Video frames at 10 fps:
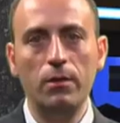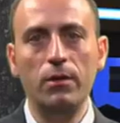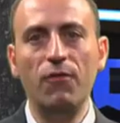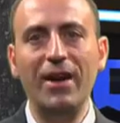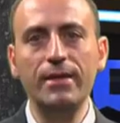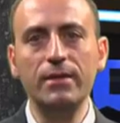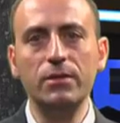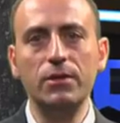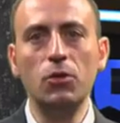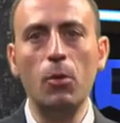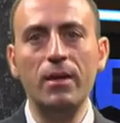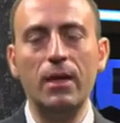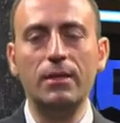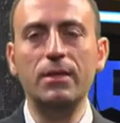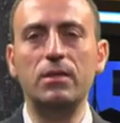Dividing the
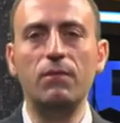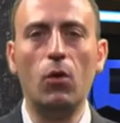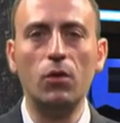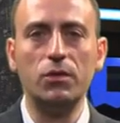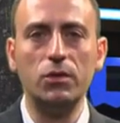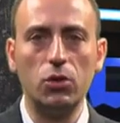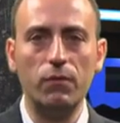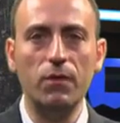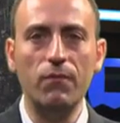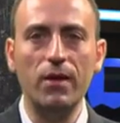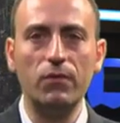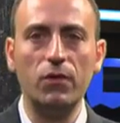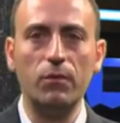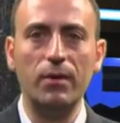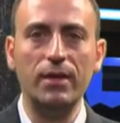nominal DC voltage of the
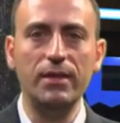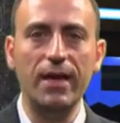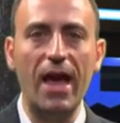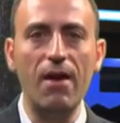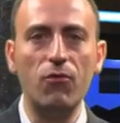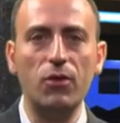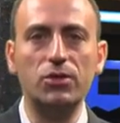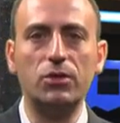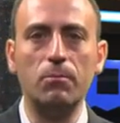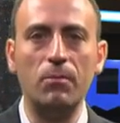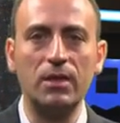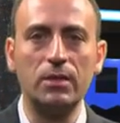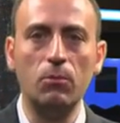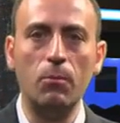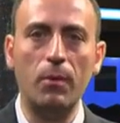inverter by the averaged
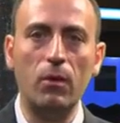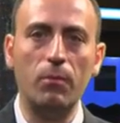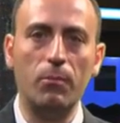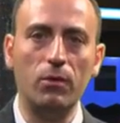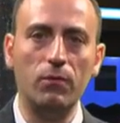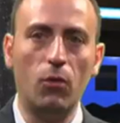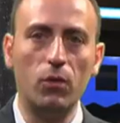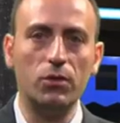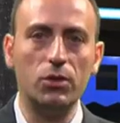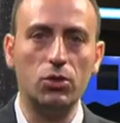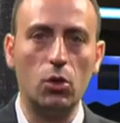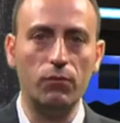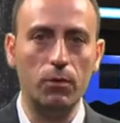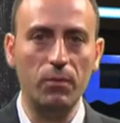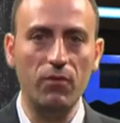maximum power point voltage of
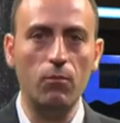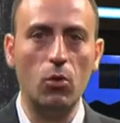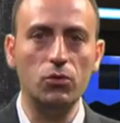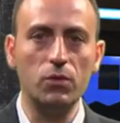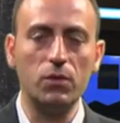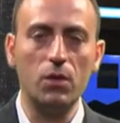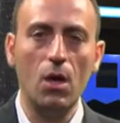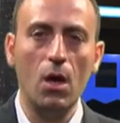the PV modules,